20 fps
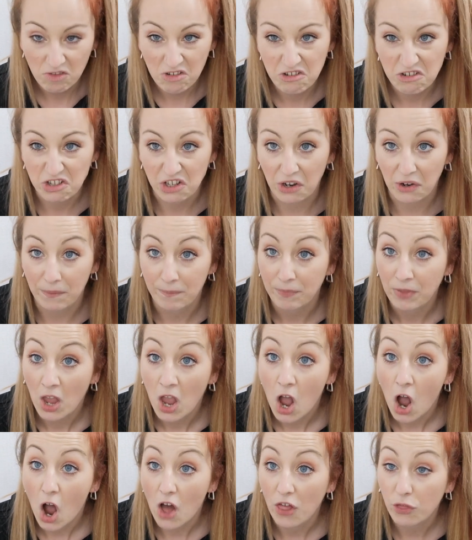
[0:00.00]
So
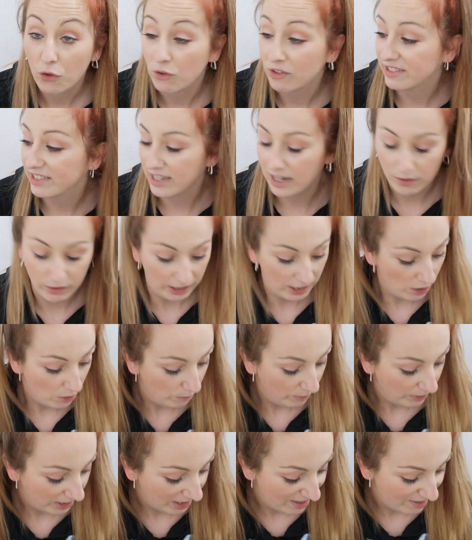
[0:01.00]
I thought I'd see how I get
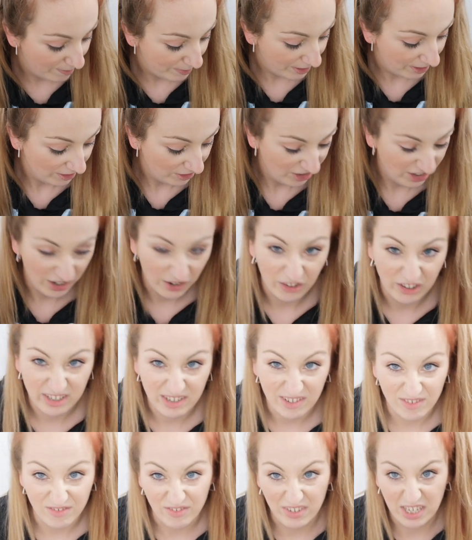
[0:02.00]
on with that, but you know, I
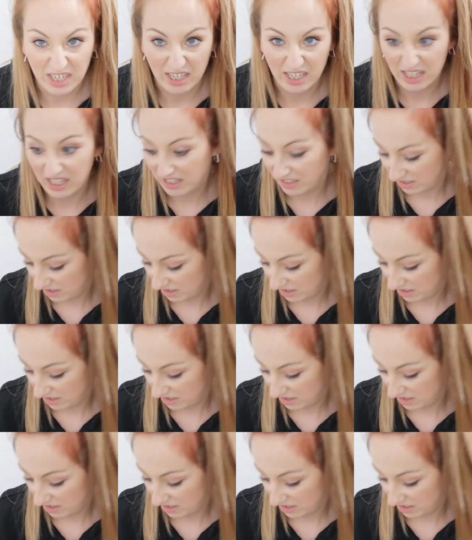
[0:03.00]
didn't really need